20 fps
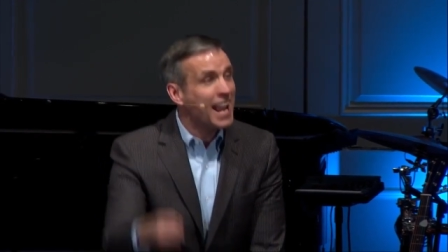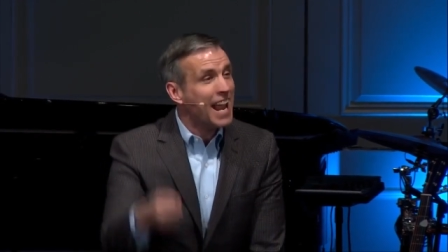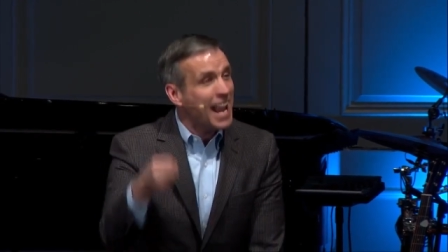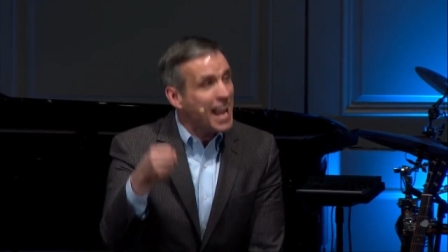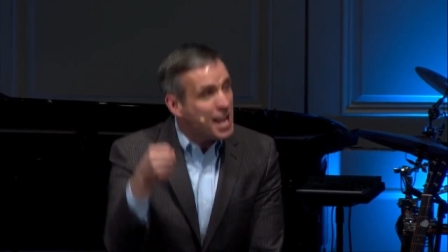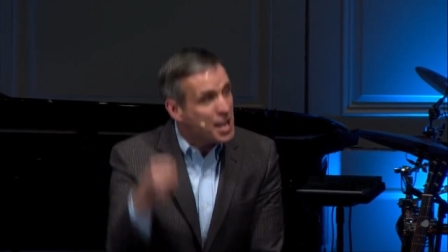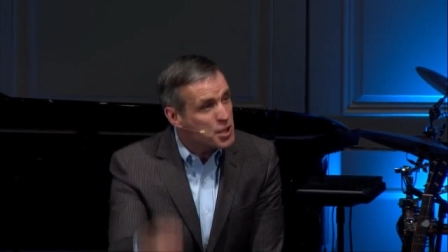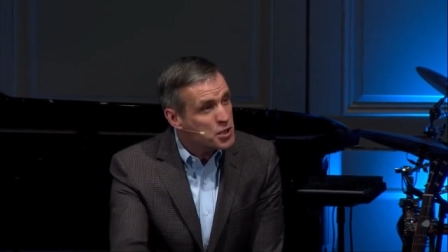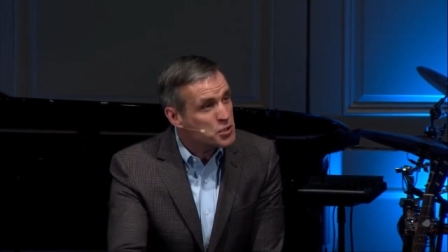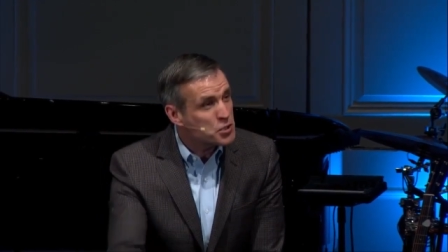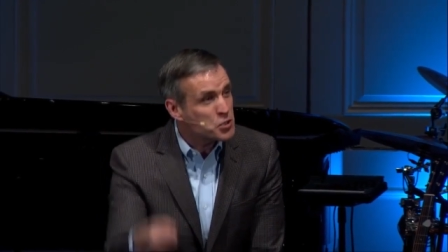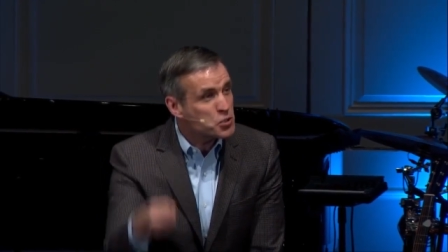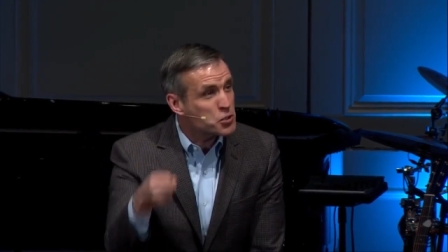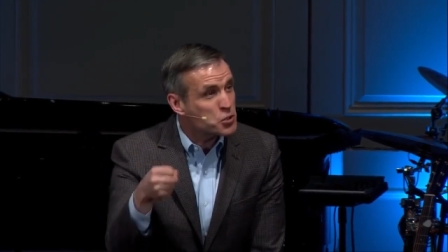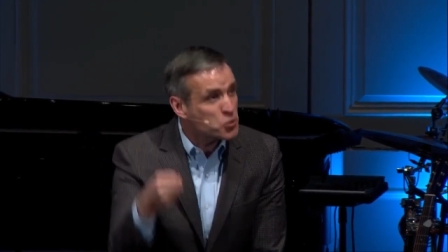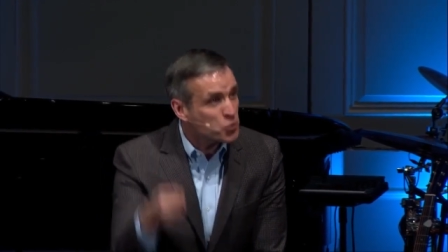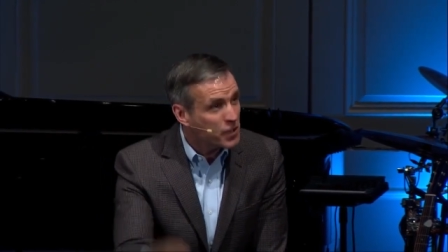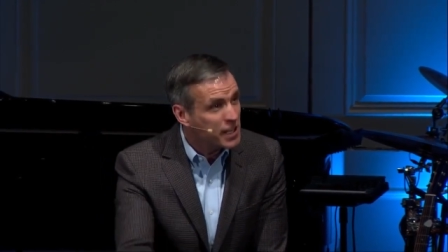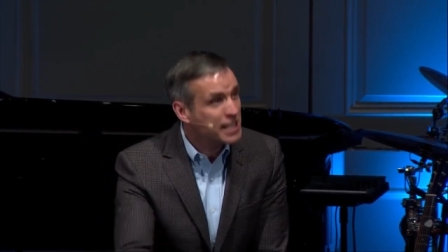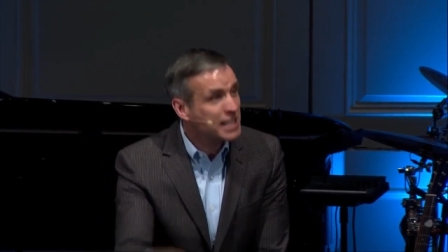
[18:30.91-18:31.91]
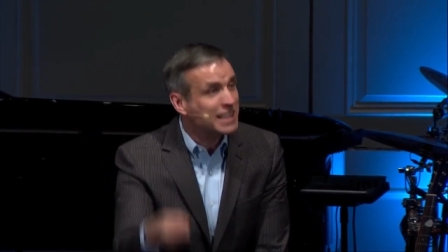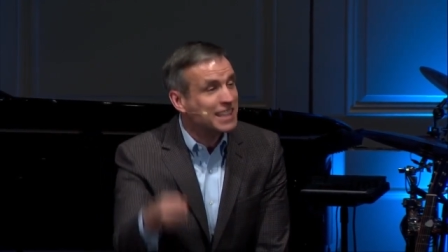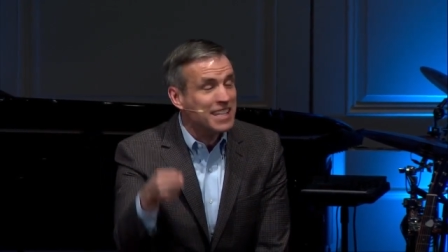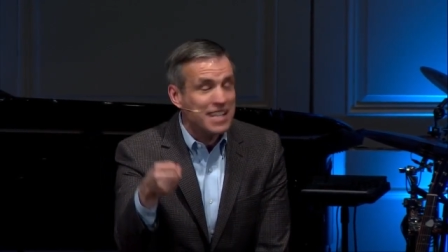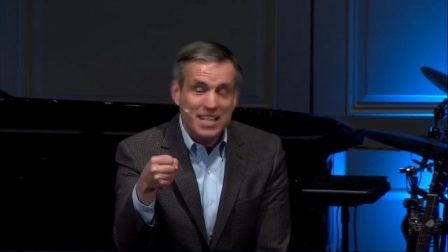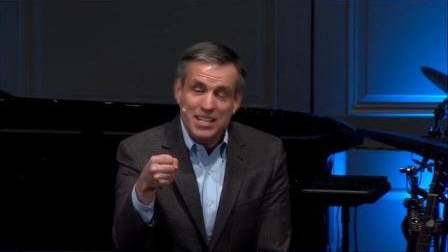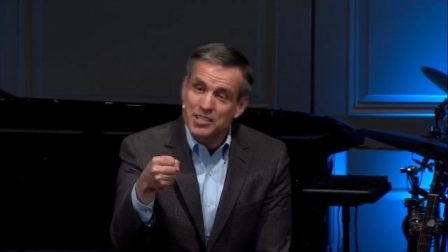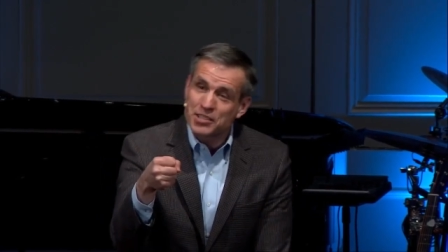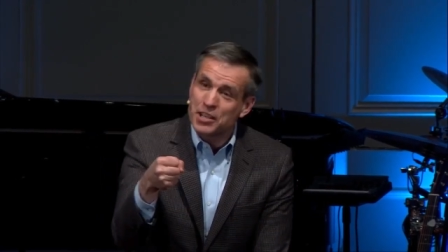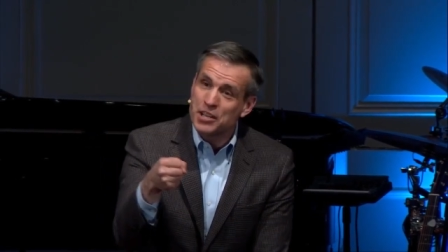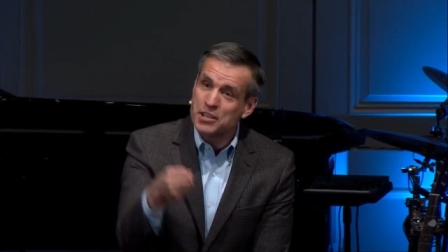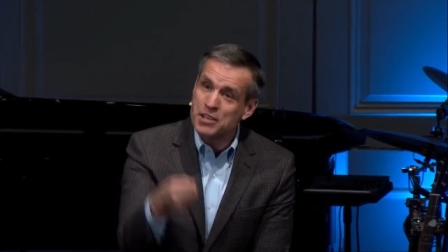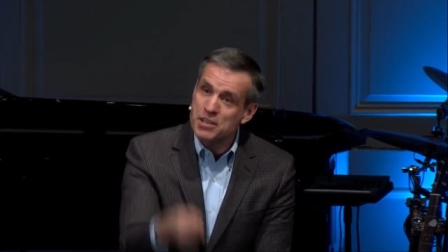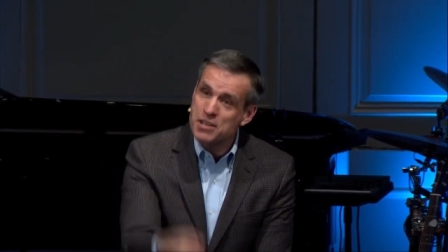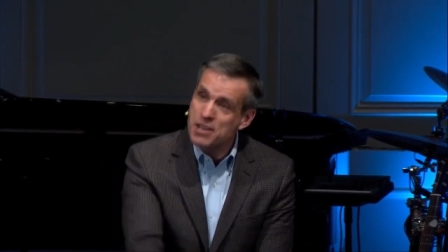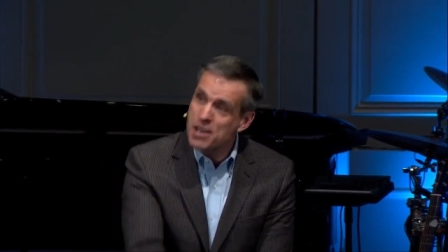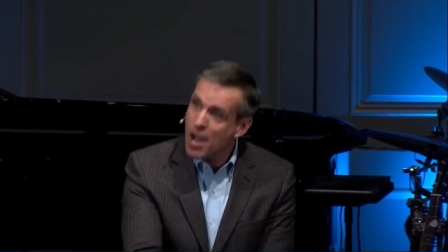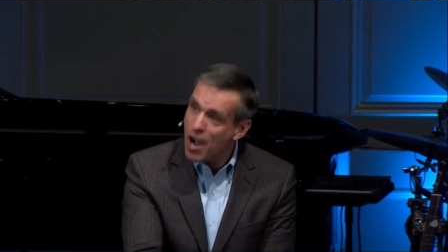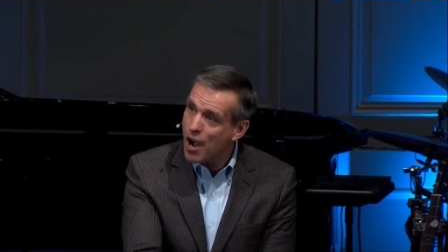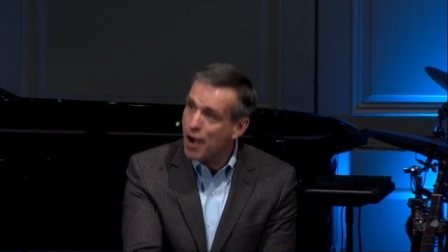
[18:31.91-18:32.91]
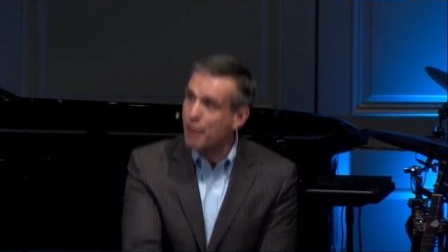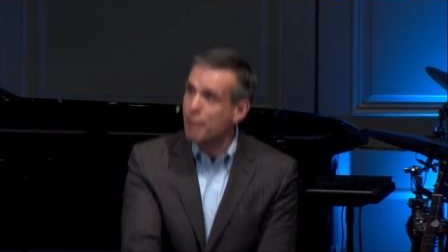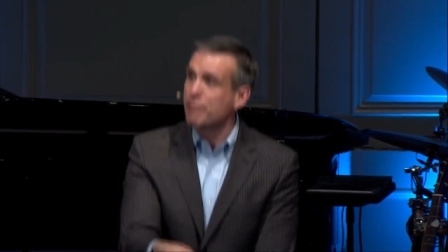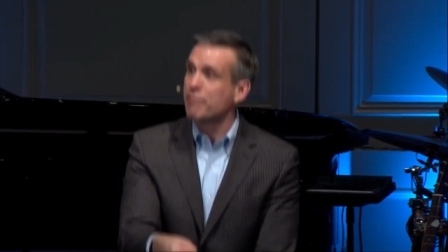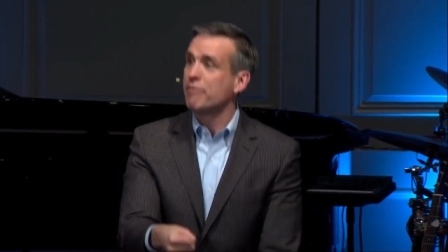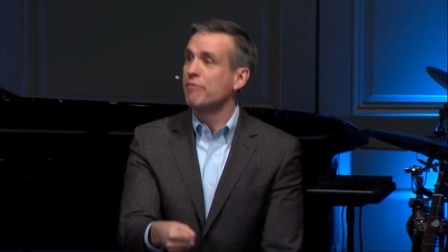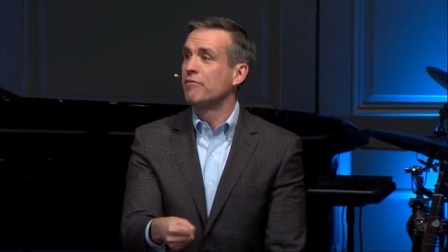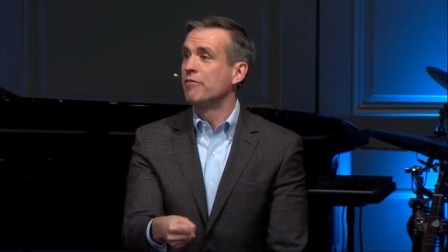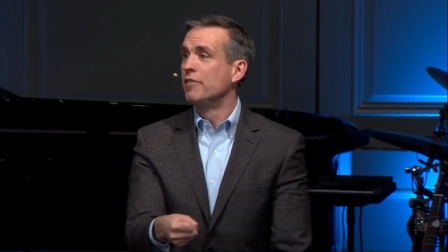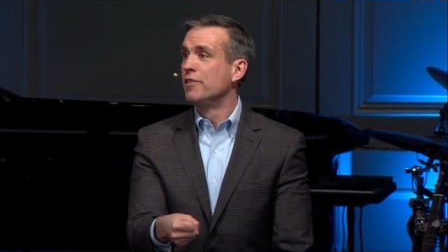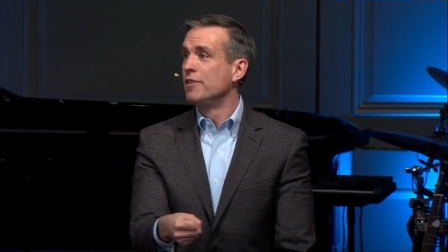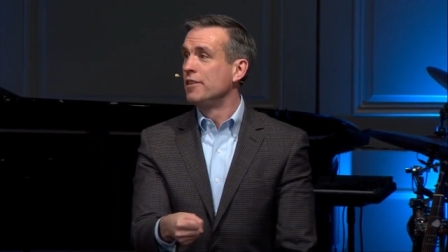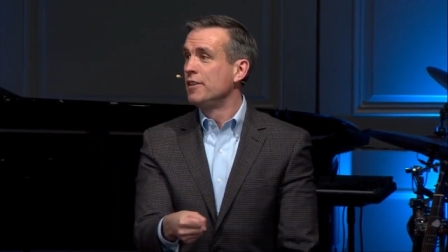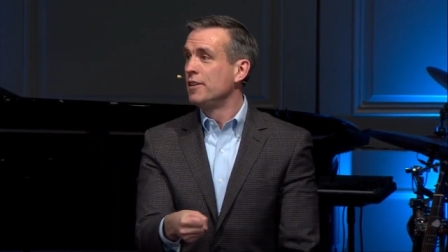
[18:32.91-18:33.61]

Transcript: His strength is enough